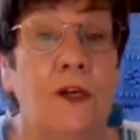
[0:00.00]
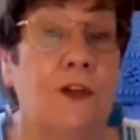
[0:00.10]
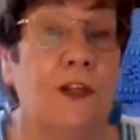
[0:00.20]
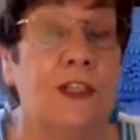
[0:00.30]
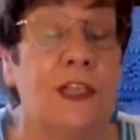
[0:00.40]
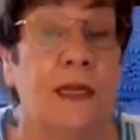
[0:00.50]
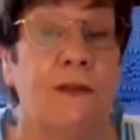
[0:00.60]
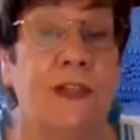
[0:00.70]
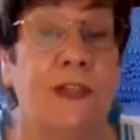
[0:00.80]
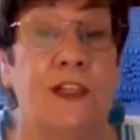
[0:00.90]
So the study
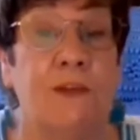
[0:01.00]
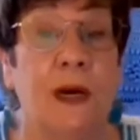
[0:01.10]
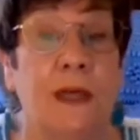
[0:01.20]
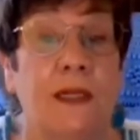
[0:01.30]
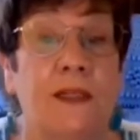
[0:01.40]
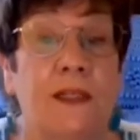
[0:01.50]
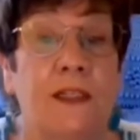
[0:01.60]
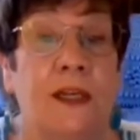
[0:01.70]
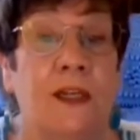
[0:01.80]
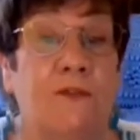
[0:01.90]
of science of mind is a
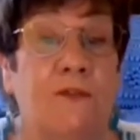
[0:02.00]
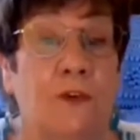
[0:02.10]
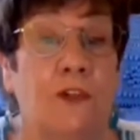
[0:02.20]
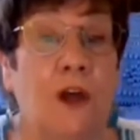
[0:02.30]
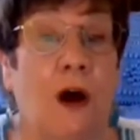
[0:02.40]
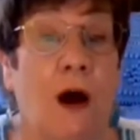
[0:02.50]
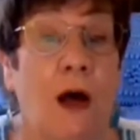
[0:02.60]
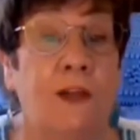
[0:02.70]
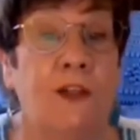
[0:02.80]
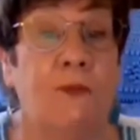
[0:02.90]
study of first
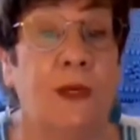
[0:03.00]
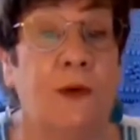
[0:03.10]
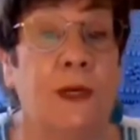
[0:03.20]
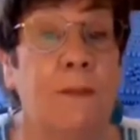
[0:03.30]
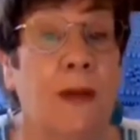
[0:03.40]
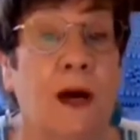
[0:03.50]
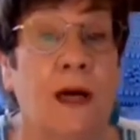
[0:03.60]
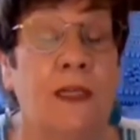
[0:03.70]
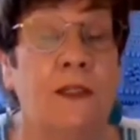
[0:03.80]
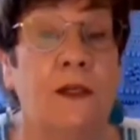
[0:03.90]
cause, spirit,
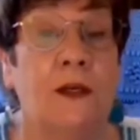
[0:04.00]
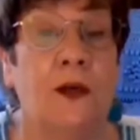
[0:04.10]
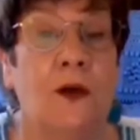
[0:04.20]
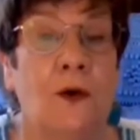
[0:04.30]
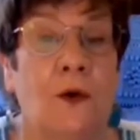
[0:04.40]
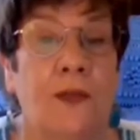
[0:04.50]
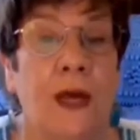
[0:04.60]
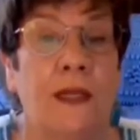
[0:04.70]
mind, or that